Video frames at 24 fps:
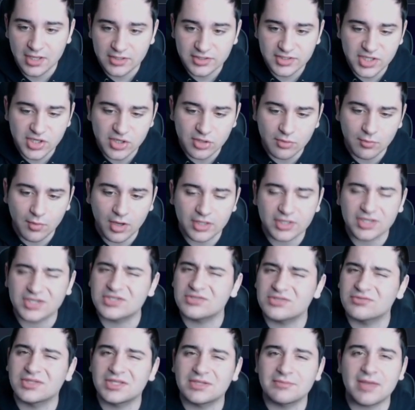Tier 1
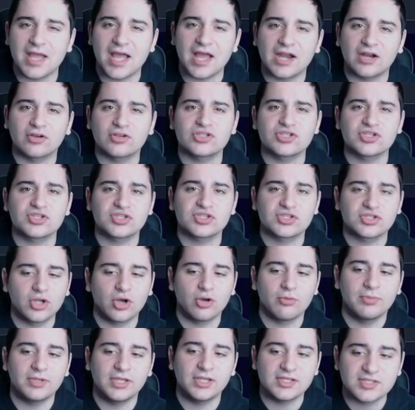doesn't really matter, it's just
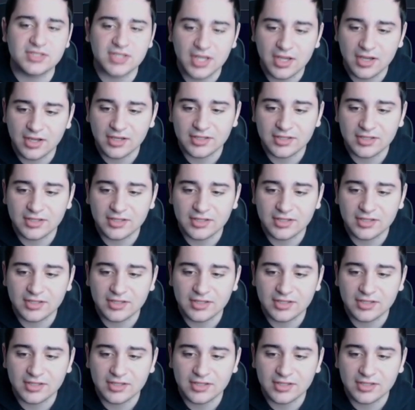Snow Beast.